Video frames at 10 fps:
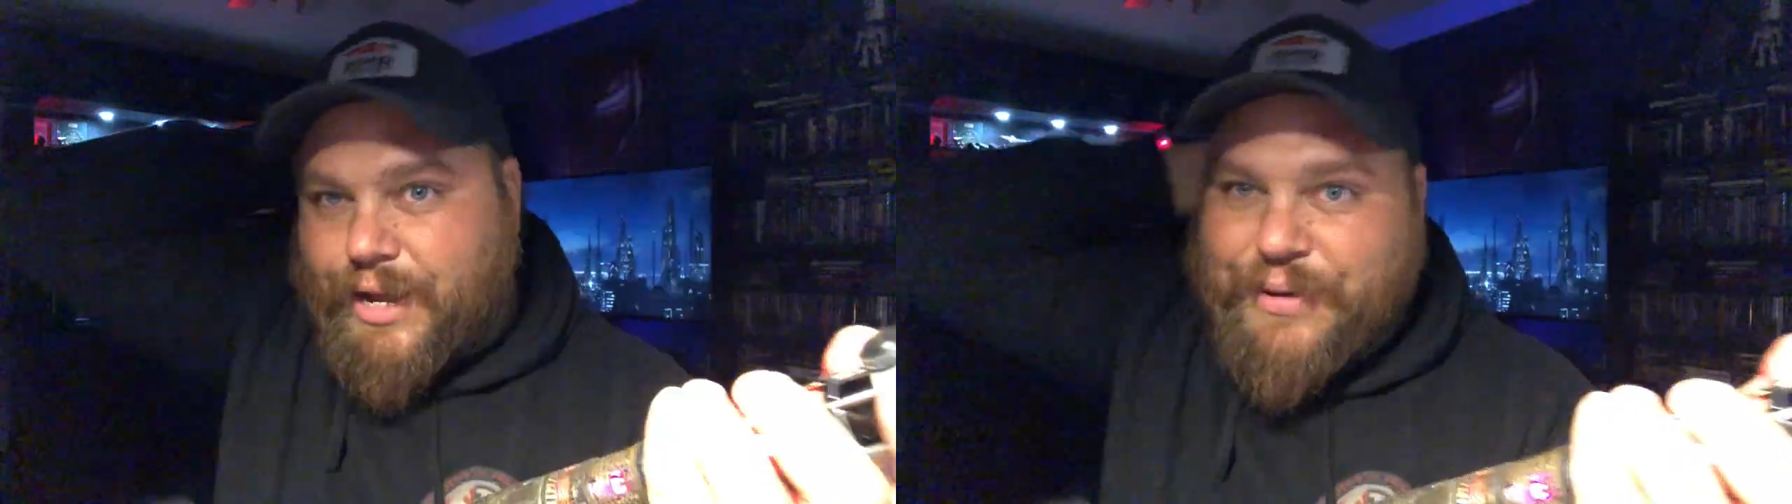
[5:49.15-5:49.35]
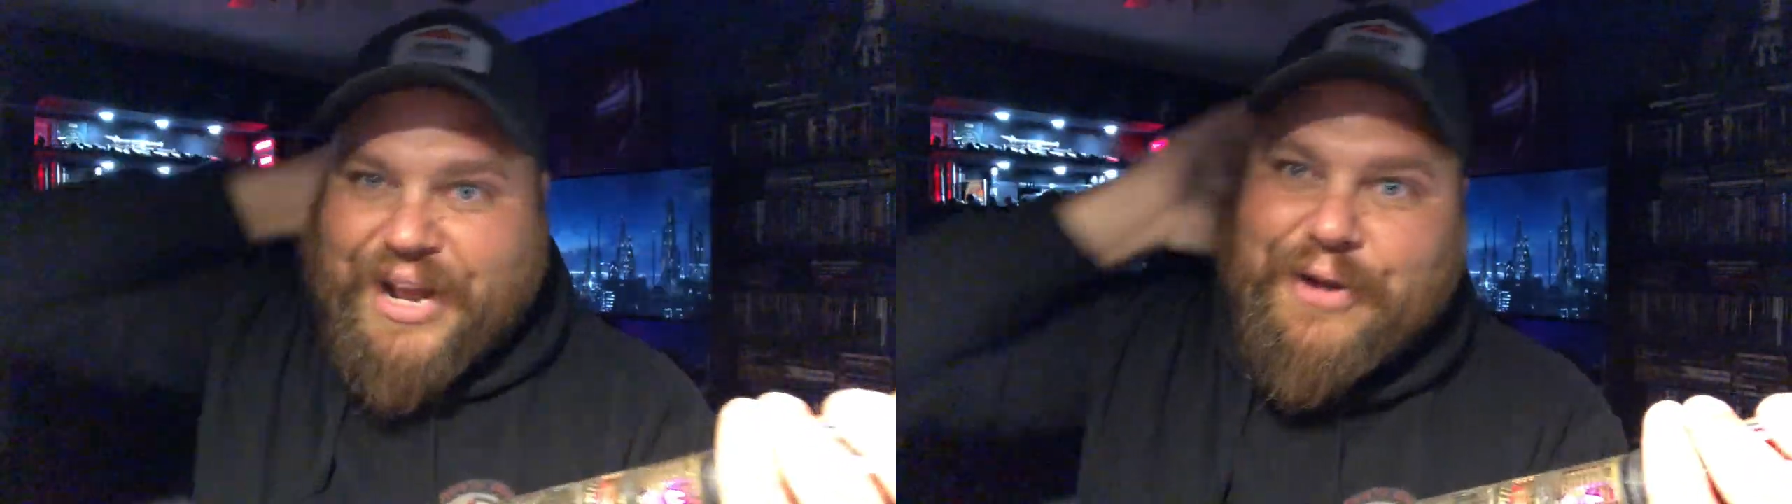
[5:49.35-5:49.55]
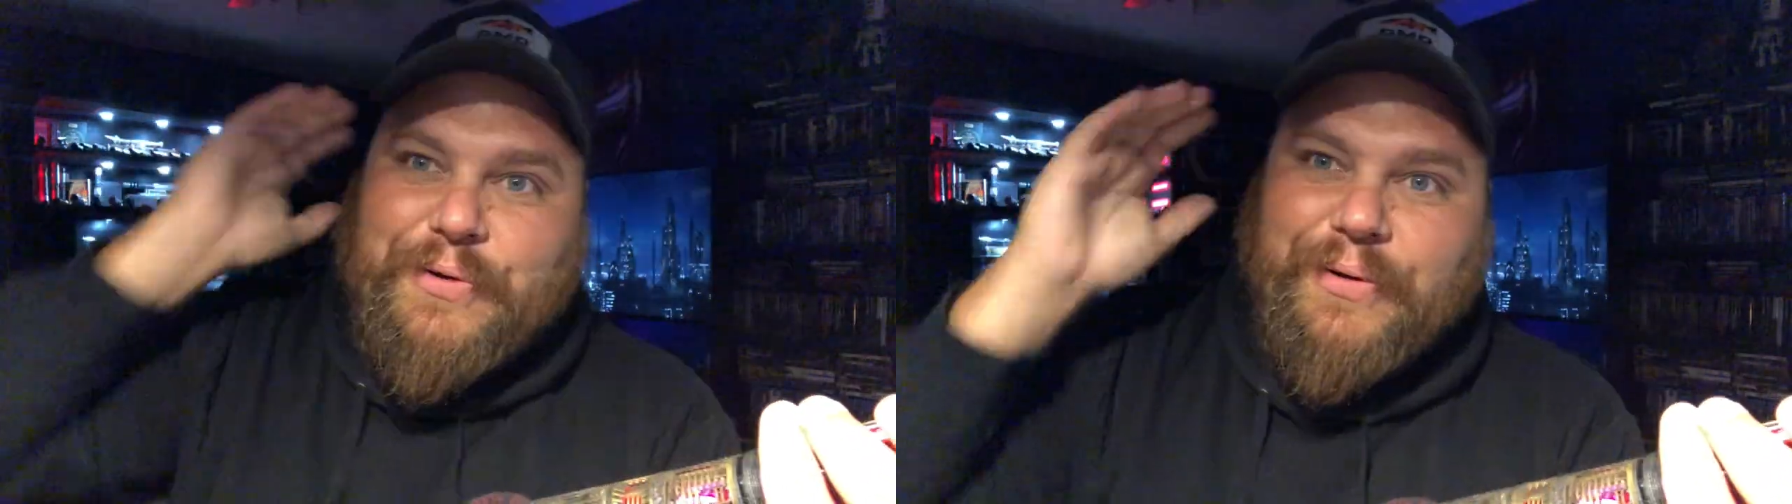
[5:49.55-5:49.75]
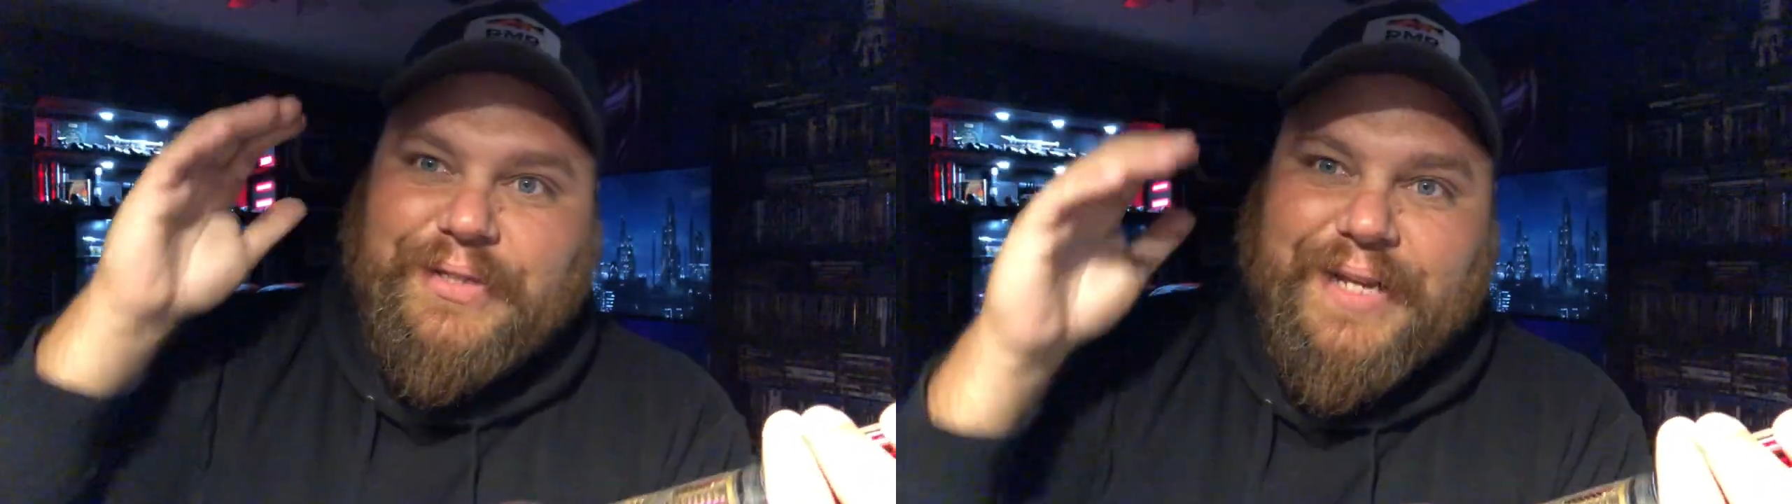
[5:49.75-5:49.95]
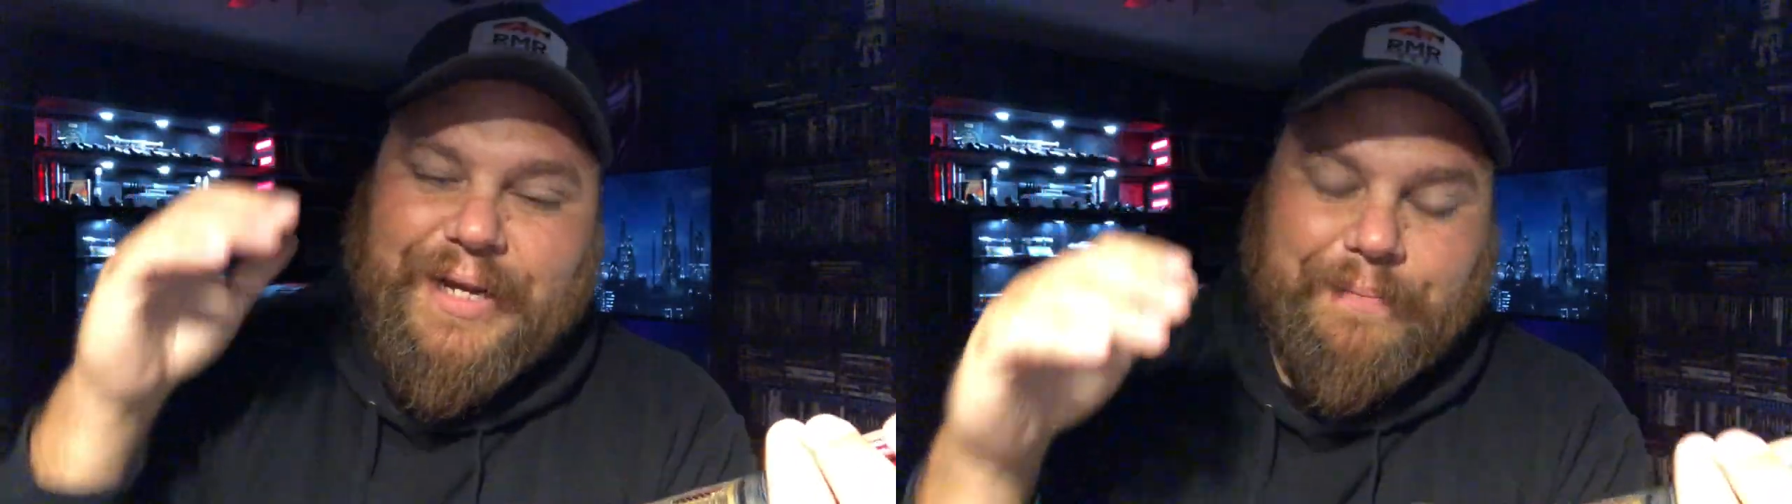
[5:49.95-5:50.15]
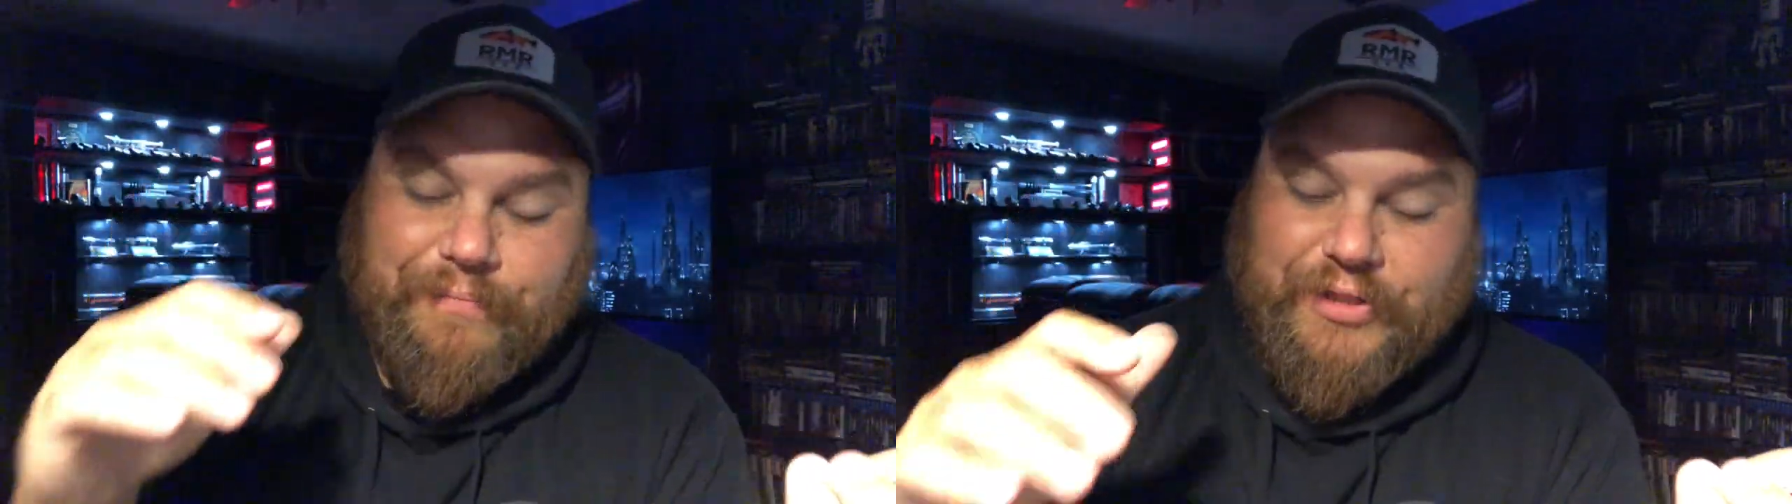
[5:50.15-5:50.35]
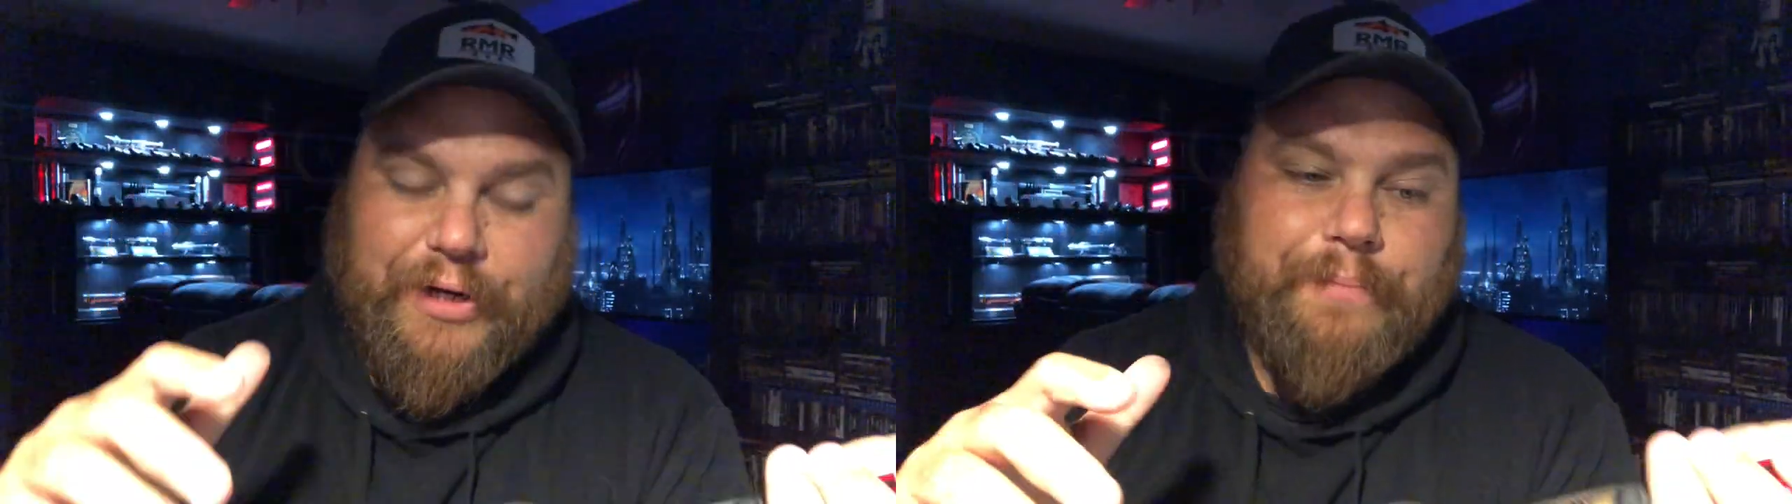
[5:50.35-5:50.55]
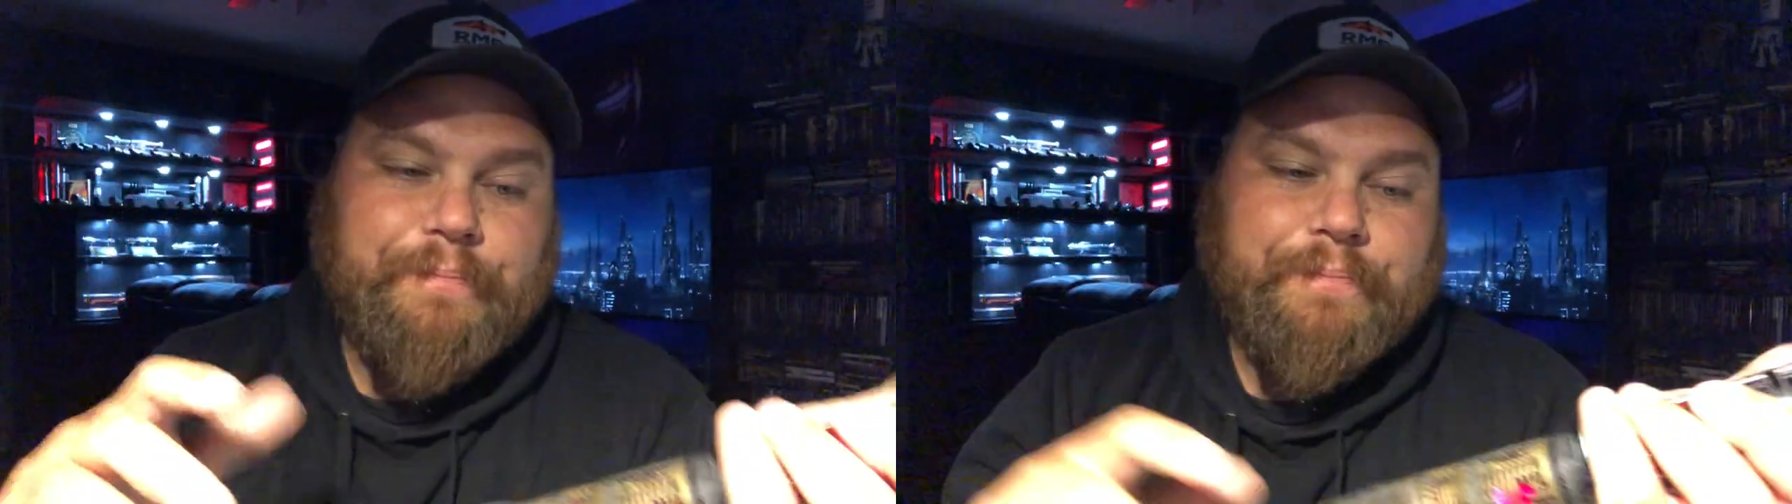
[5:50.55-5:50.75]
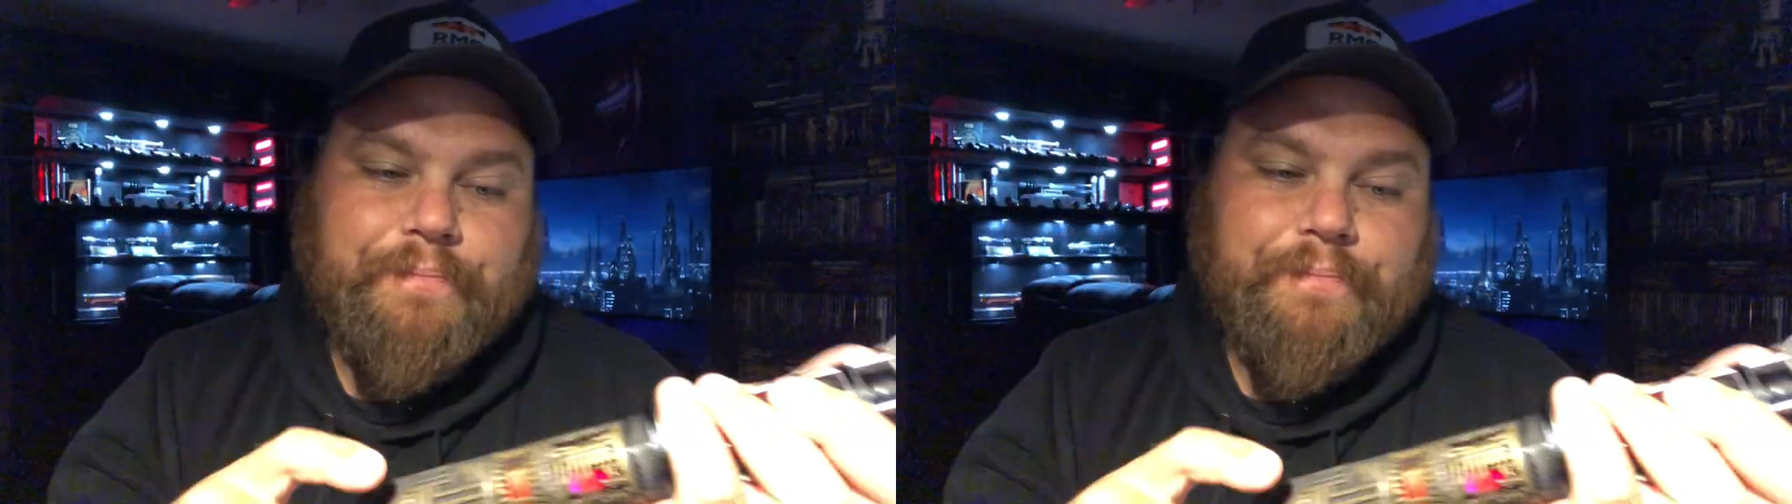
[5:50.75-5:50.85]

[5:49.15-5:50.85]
I mean, how cool is that? So,